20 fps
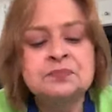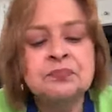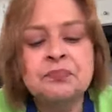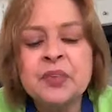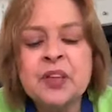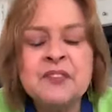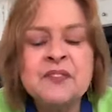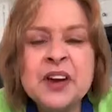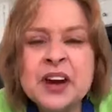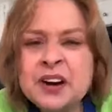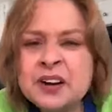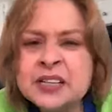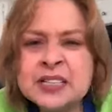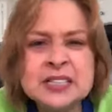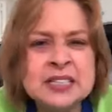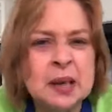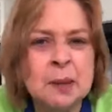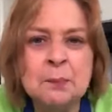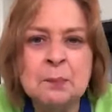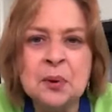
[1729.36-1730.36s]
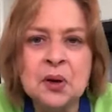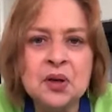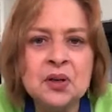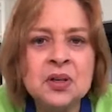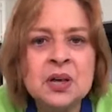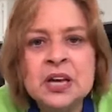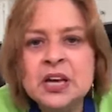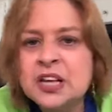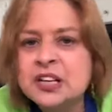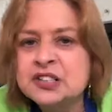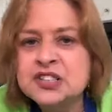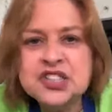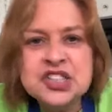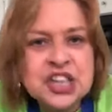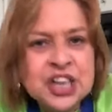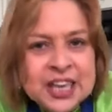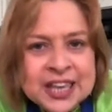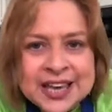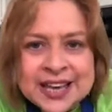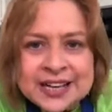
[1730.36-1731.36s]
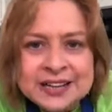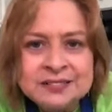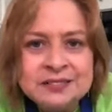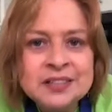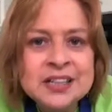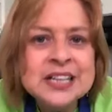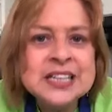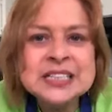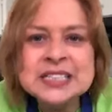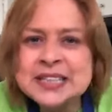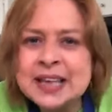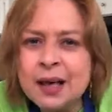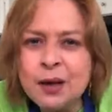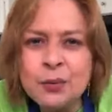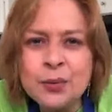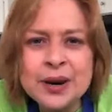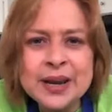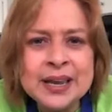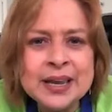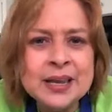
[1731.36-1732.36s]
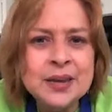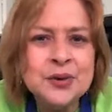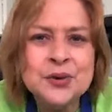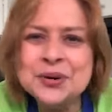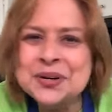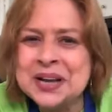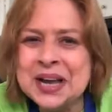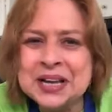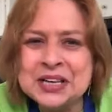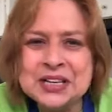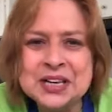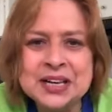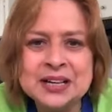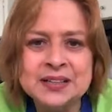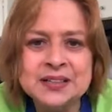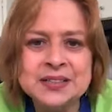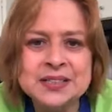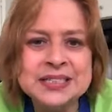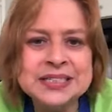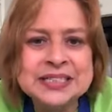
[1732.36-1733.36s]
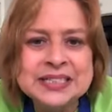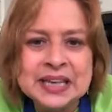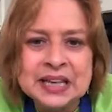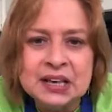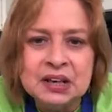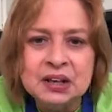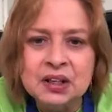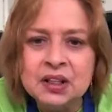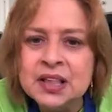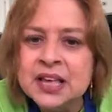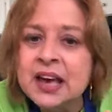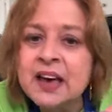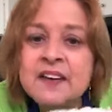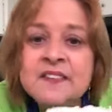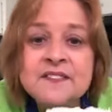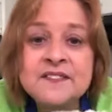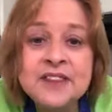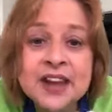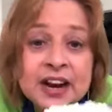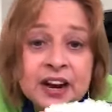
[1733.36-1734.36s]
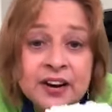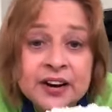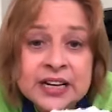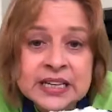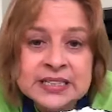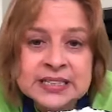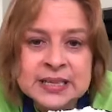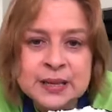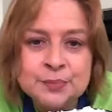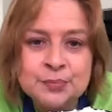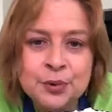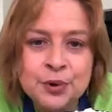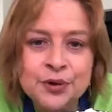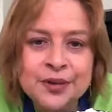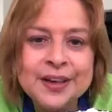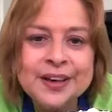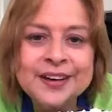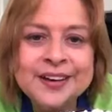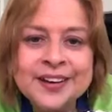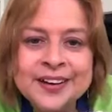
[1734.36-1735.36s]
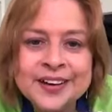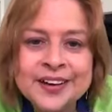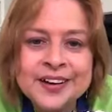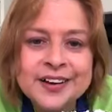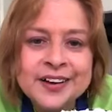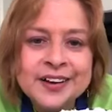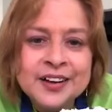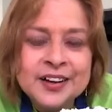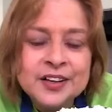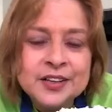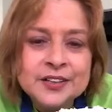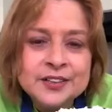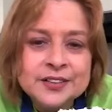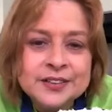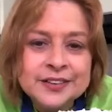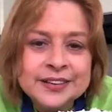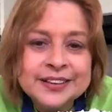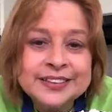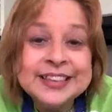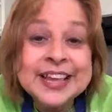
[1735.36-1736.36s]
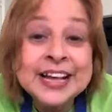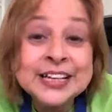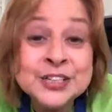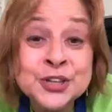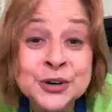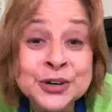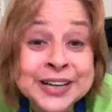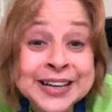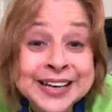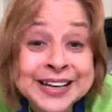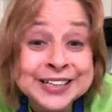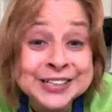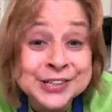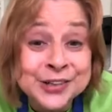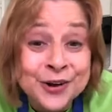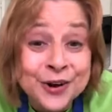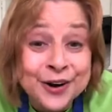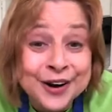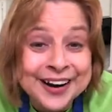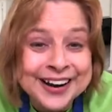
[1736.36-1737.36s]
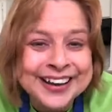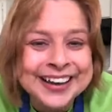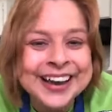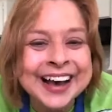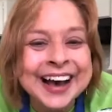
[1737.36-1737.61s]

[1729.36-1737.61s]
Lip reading: Very simple. Chicken, celery, green onions, dill. Very simple. That's who it is, Lori.